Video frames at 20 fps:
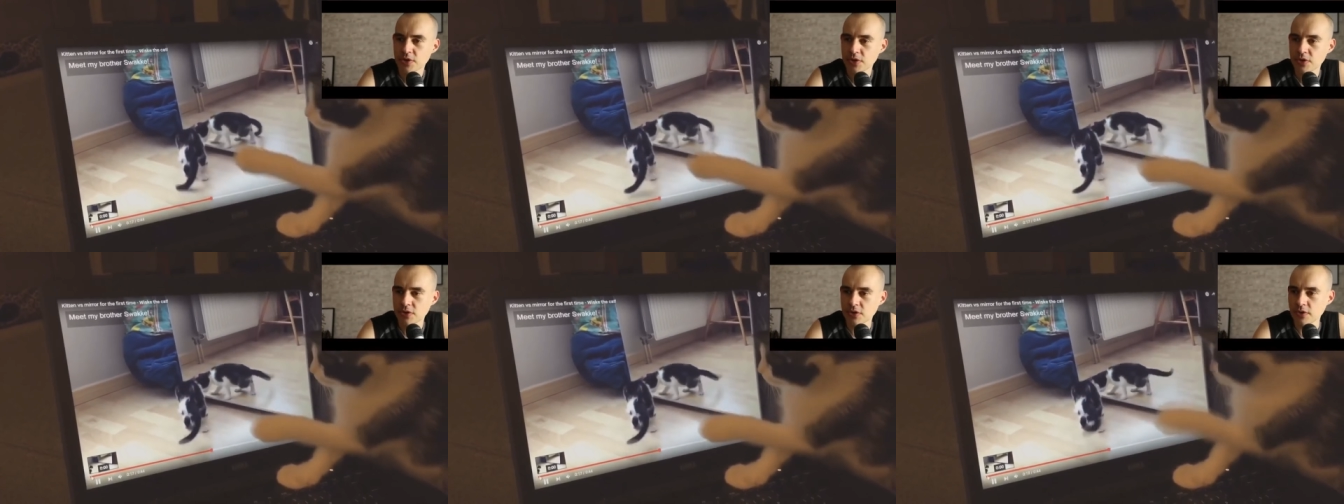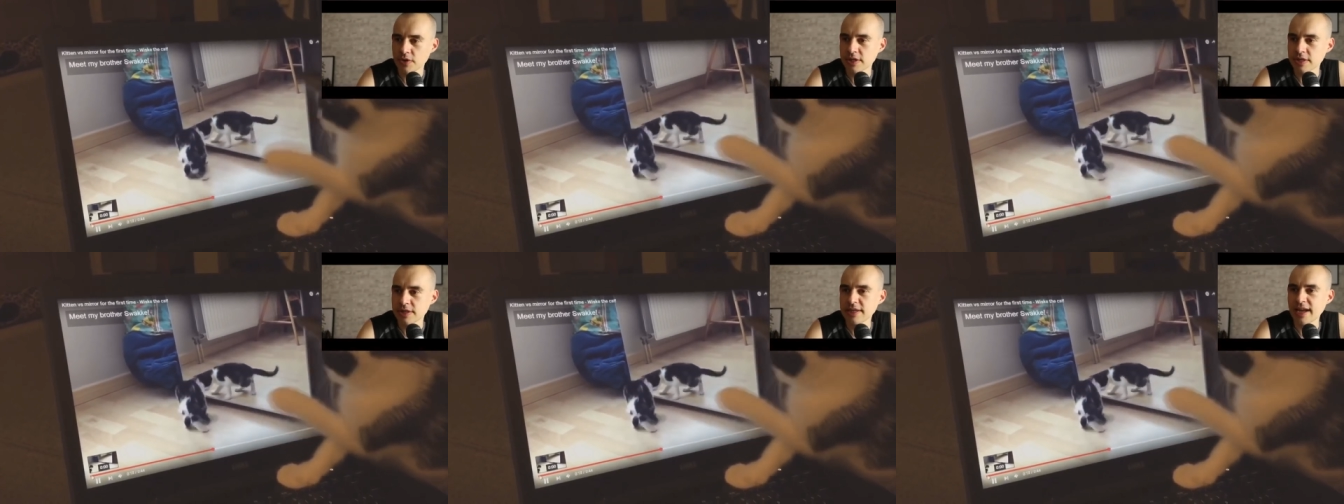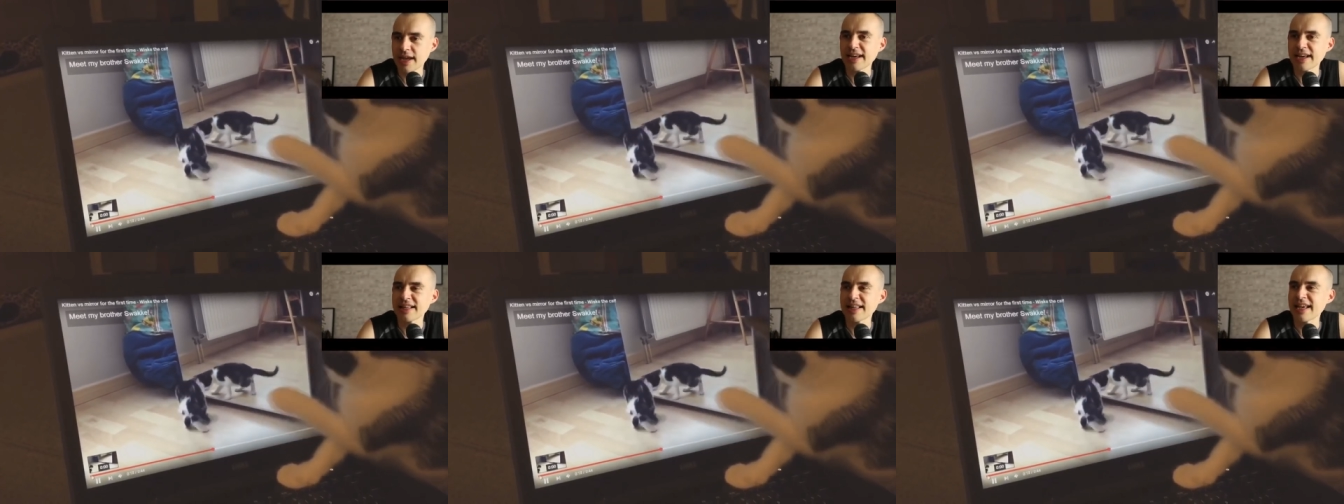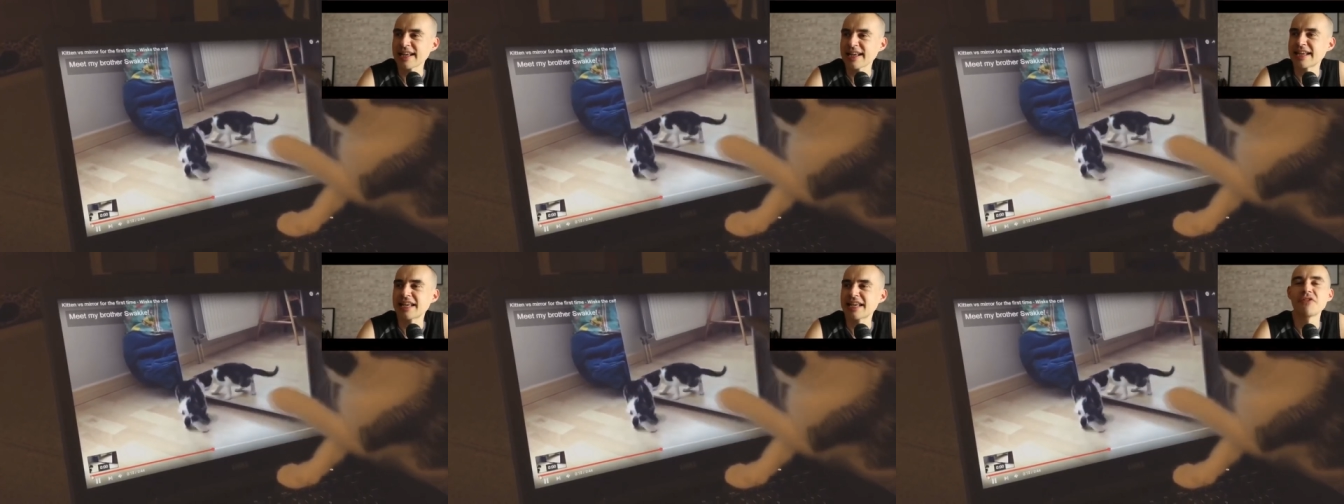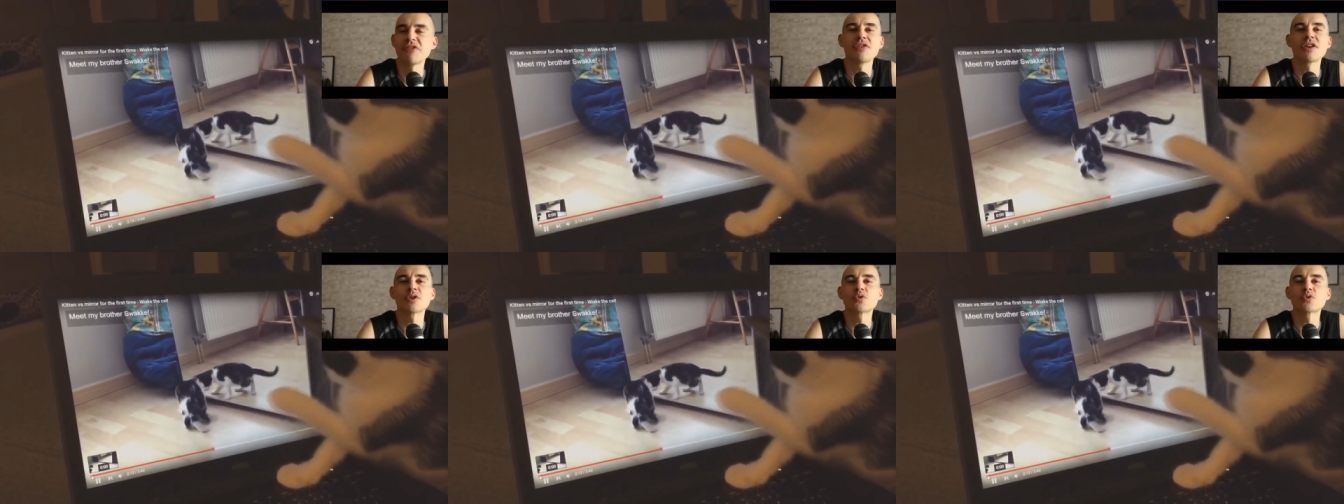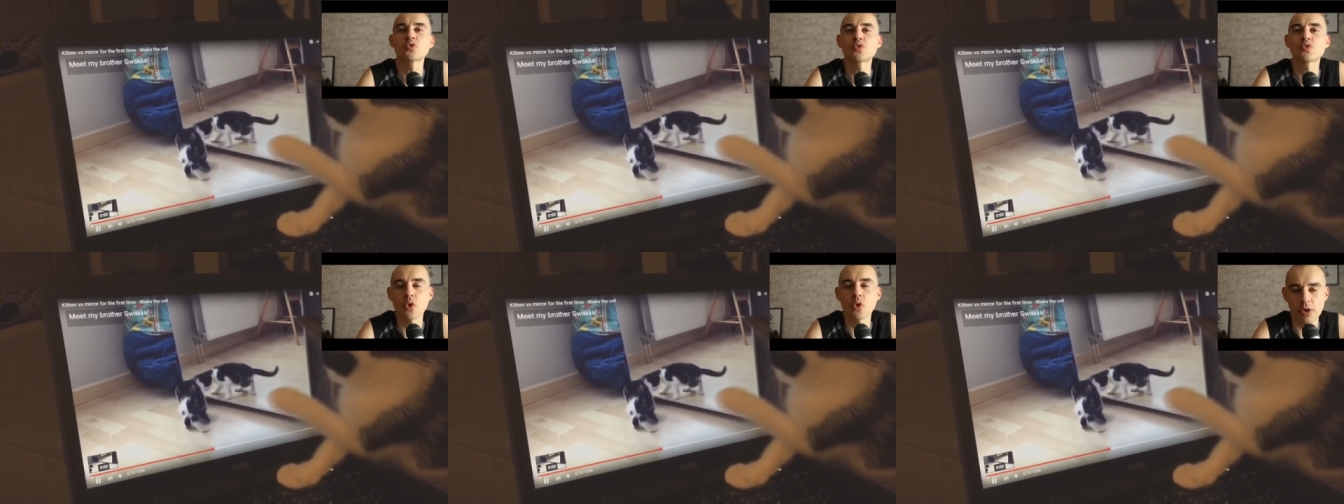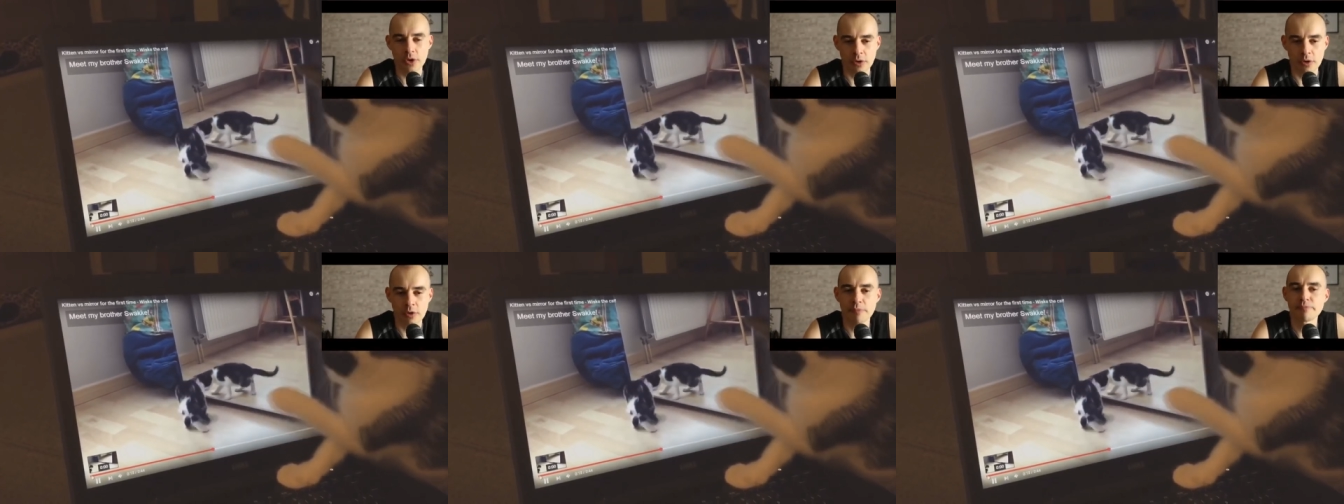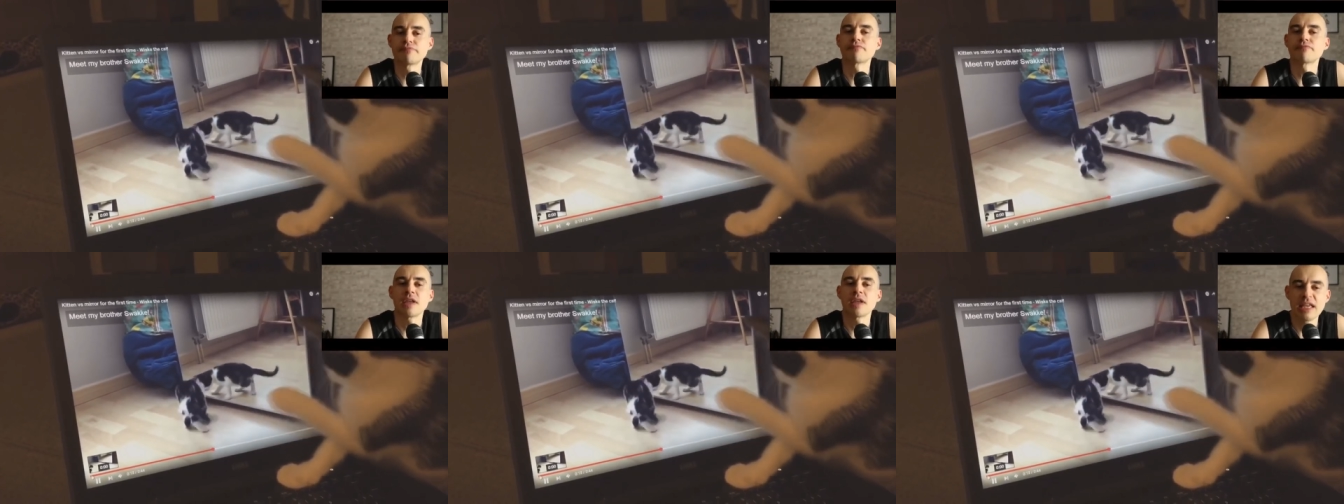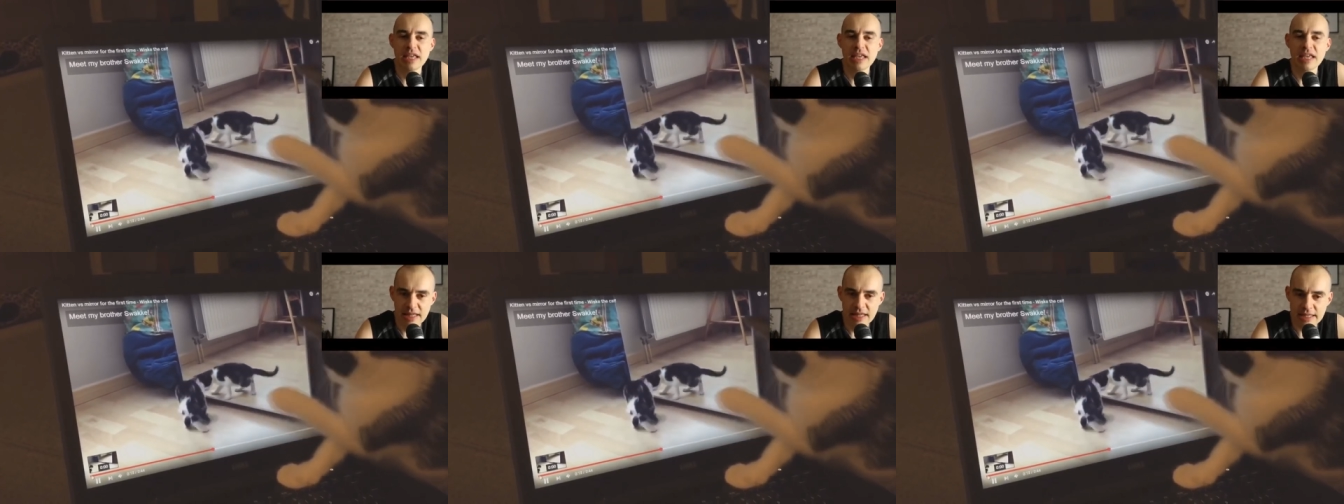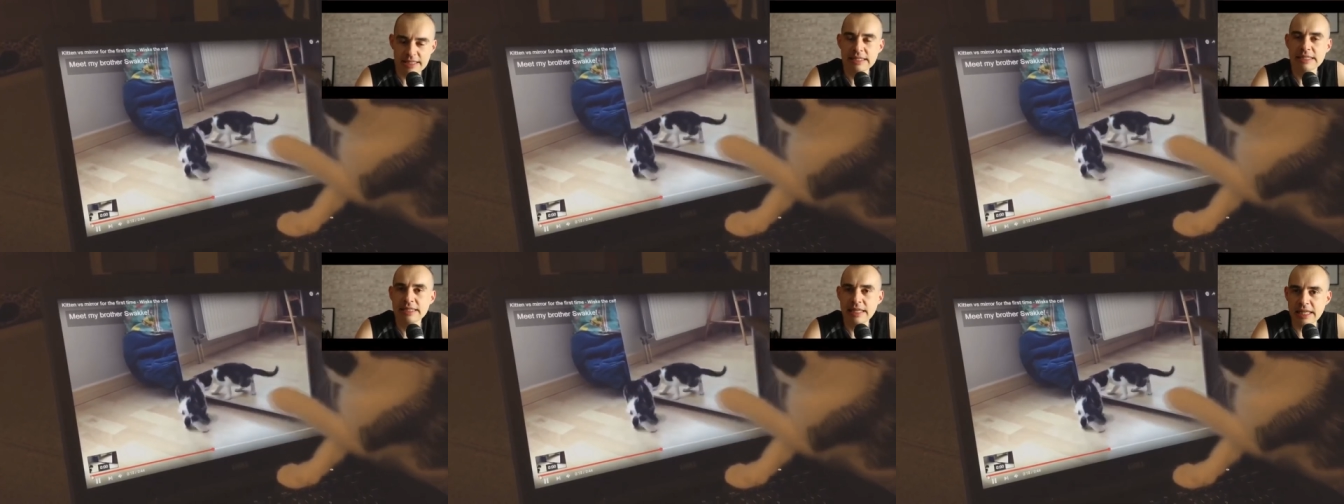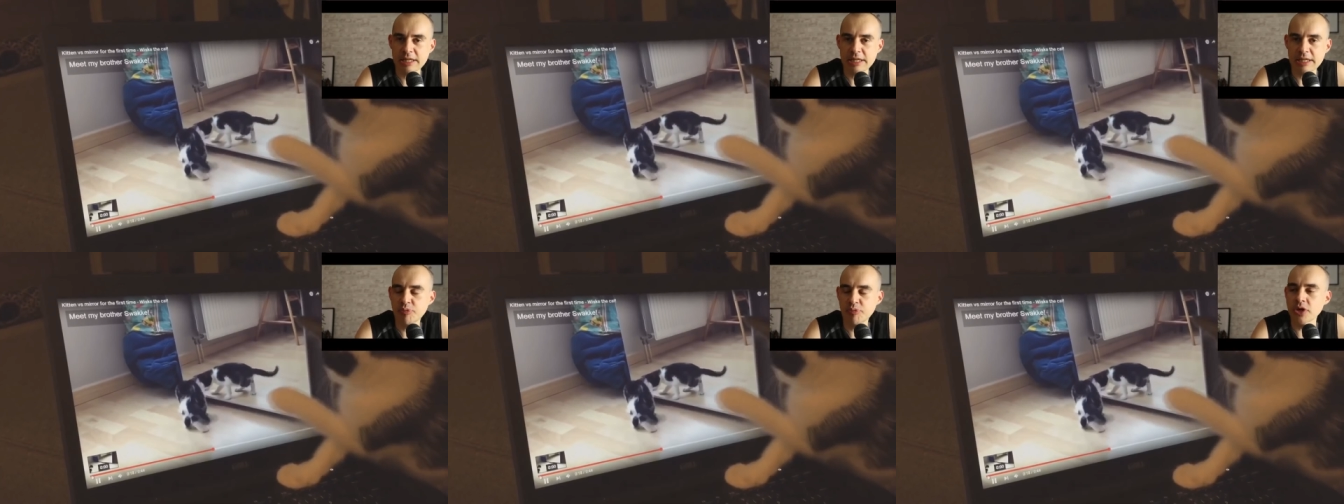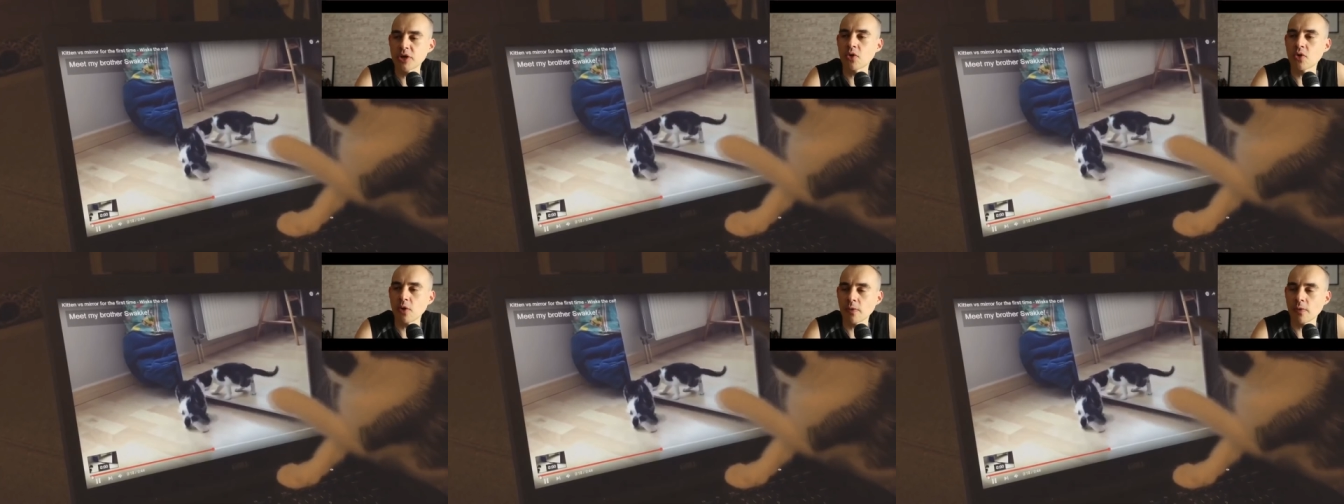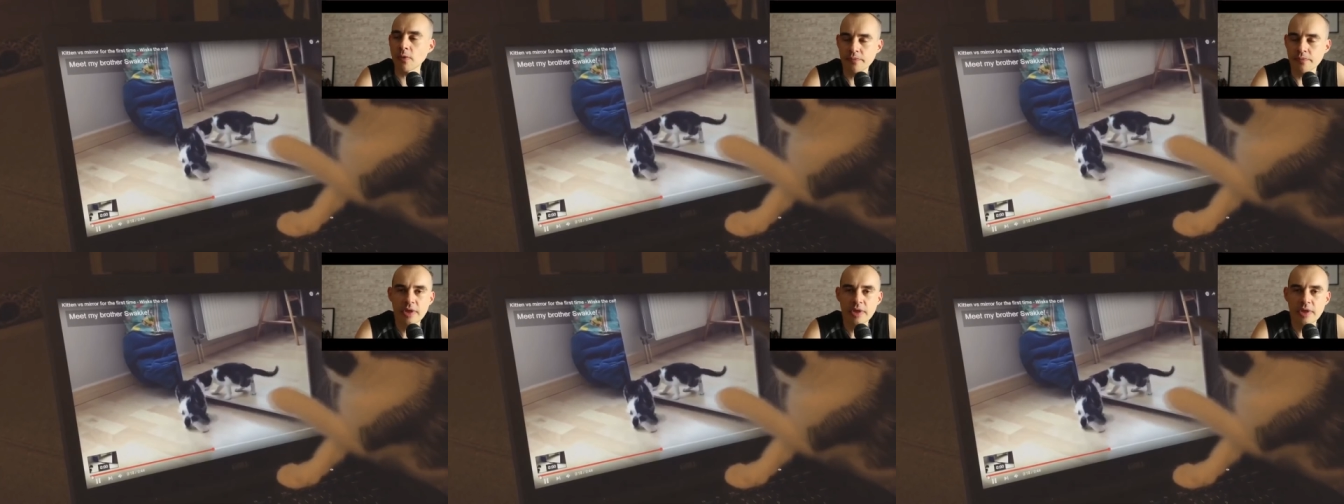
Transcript: So he's like giving a tutorial. That's that's pretty cool.